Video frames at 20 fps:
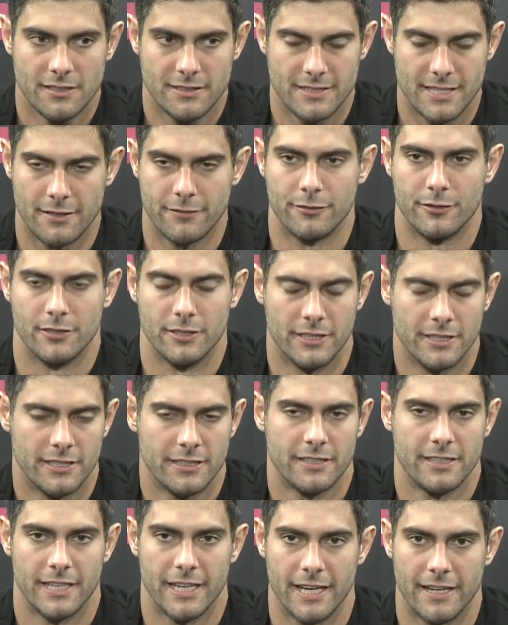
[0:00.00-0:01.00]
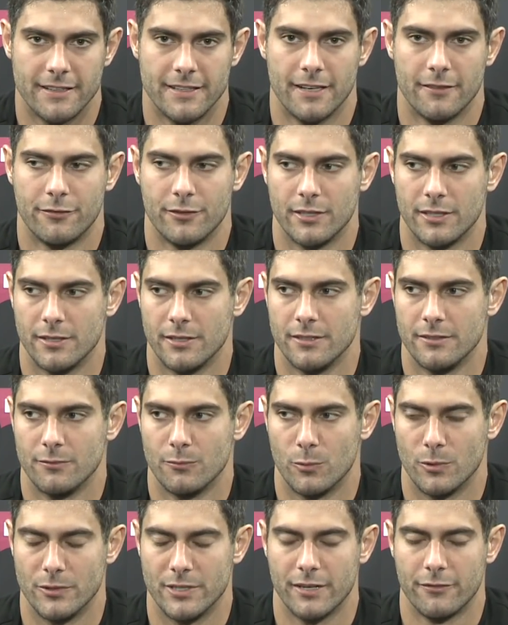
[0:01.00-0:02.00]
Definitely. Yeah, definitely.
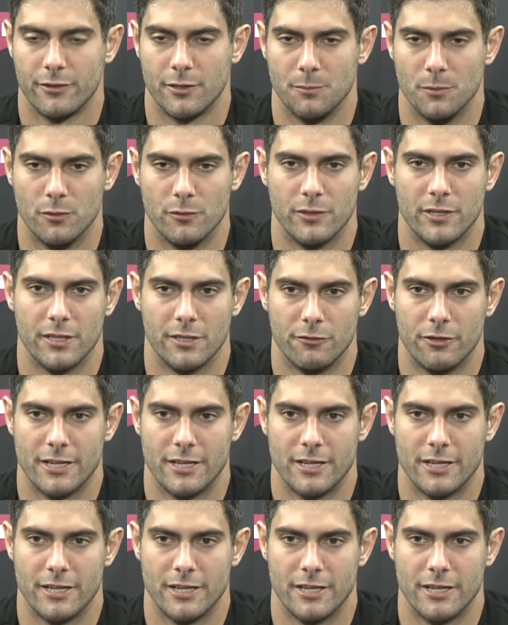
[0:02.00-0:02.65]
We're definitely moving in the